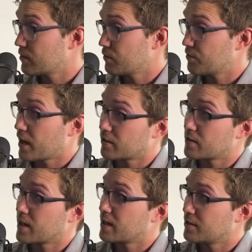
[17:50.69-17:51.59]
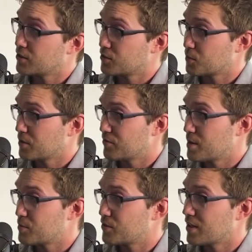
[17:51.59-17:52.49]
so factor that into your
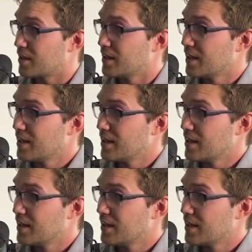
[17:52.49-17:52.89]
25%.